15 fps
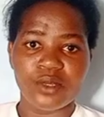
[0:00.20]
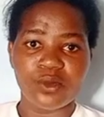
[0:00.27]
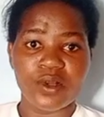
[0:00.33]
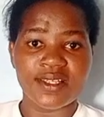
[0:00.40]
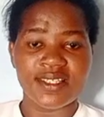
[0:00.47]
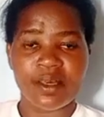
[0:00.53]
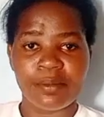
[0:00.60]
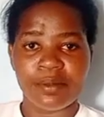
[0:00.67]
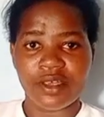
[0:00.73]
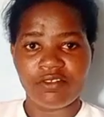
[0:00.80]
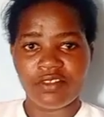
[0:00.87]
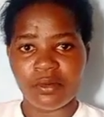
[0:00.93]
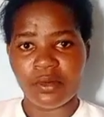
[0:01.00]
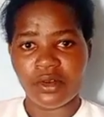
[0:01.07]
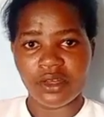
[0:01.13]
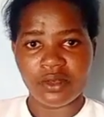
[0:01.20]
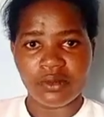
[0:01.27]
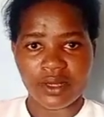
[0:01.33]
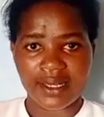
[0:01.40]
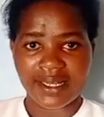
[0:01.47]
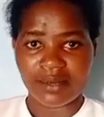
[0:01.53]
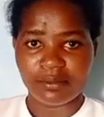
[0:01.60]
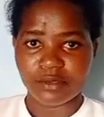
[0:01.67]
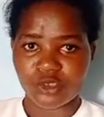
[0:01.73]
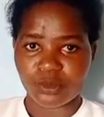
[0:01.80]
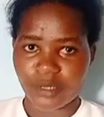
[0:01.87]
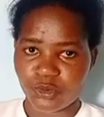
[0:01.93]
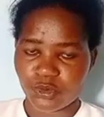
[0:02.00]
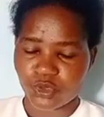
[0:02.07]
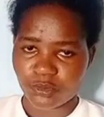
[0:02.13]
What's up, everybody? Welcome to
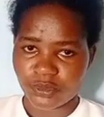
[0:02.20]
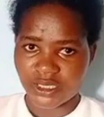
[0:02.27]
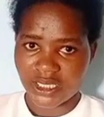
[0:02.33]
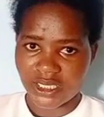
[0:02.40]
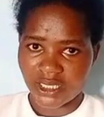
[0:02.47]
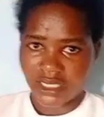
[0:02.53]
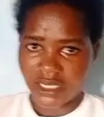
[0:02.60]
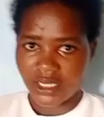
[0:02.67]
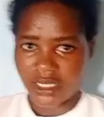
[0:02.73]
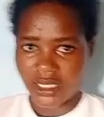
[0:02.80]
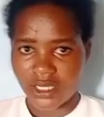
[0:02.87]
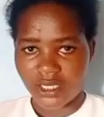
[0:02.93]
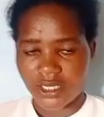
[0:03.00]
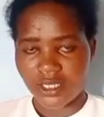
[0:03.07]
my YouTube channel.